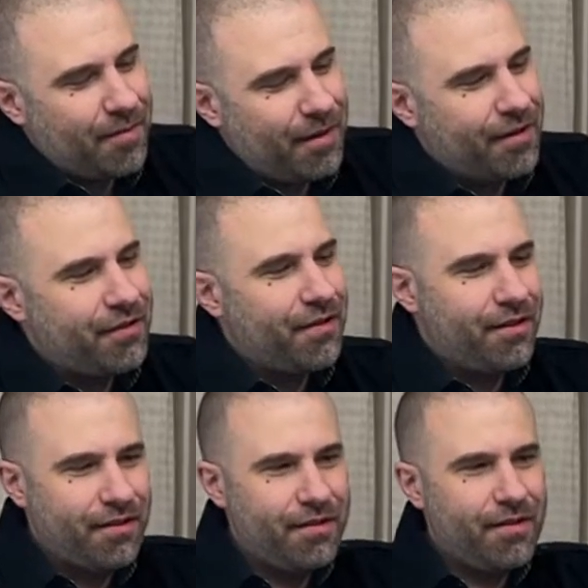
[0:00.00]
some and
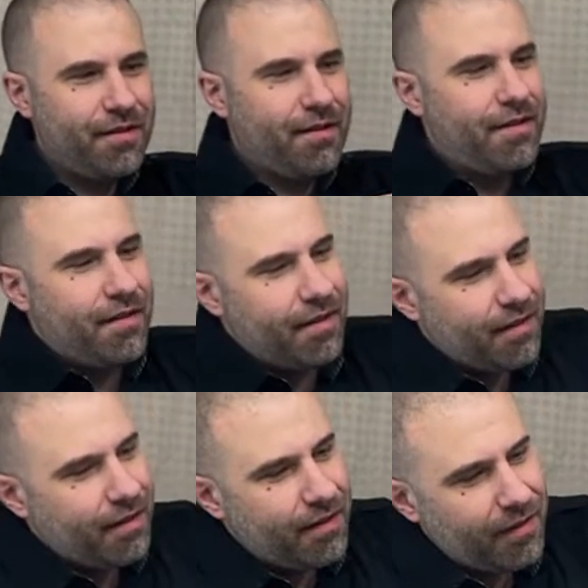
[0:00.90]
put some in the back
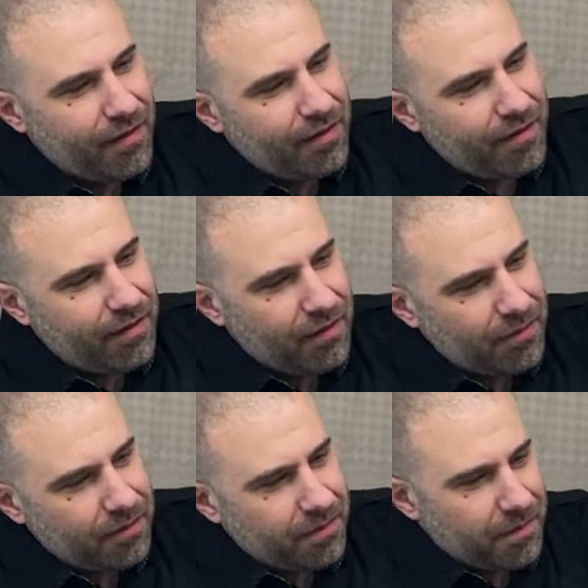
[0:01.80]
as well.
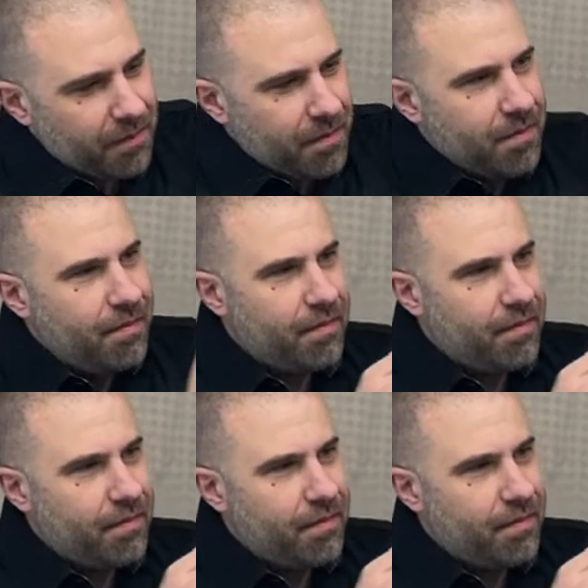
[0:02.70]
Mm.